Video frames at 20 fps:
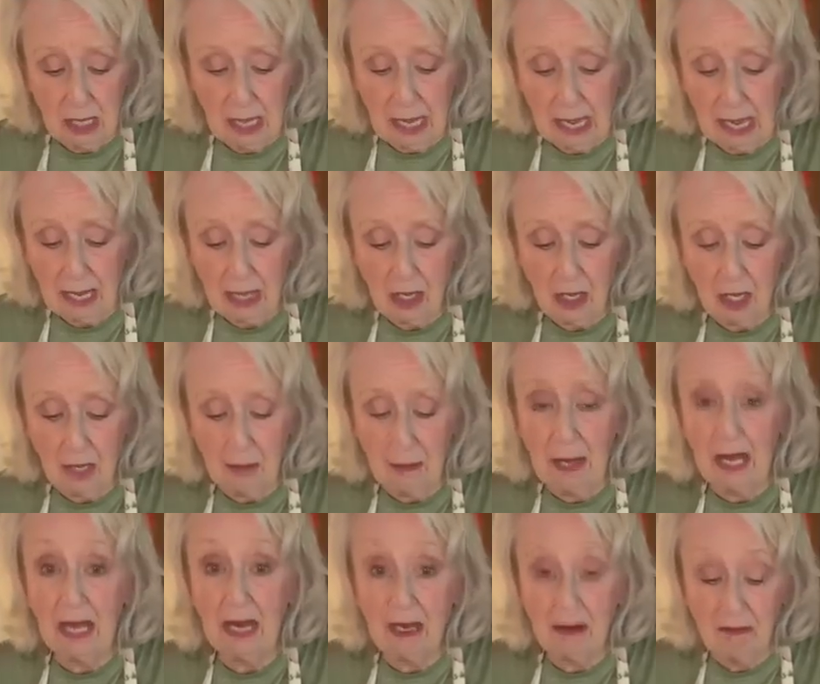I cut
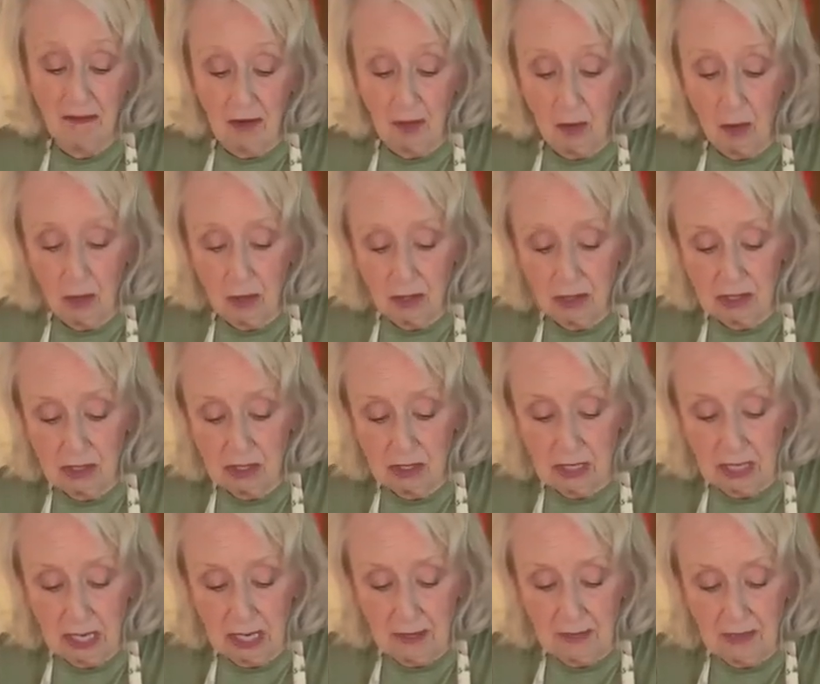mine in fourths,
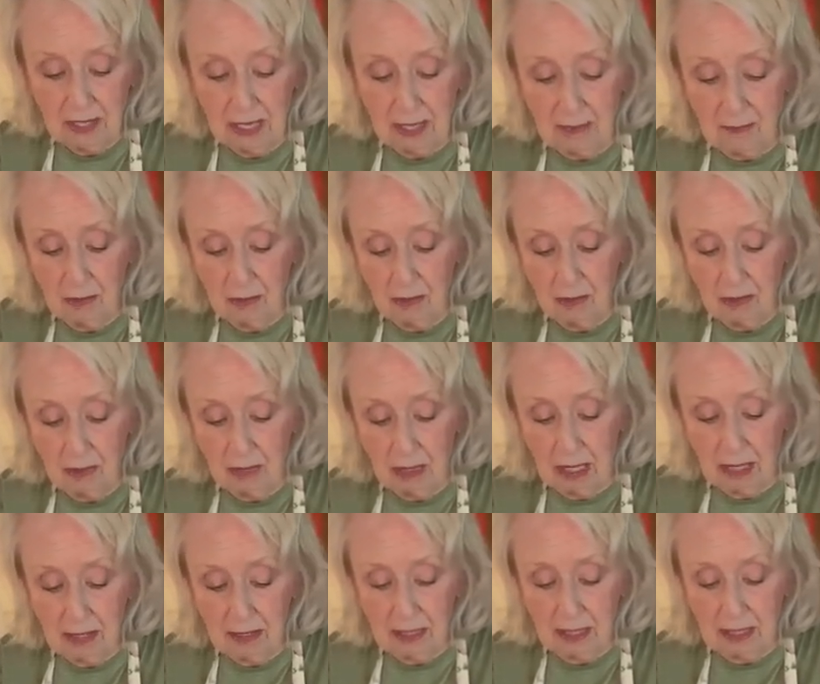and then I'm gonna do
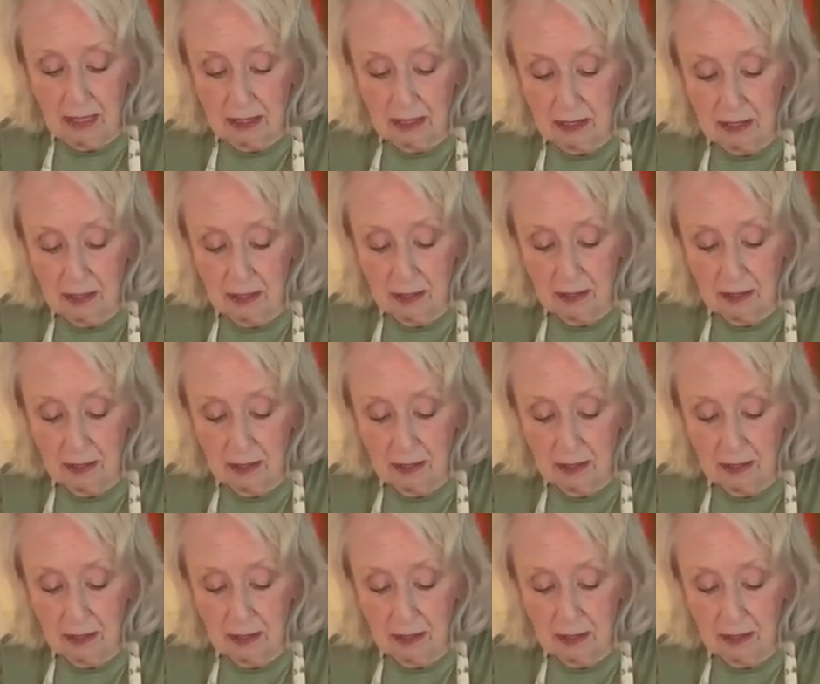like this.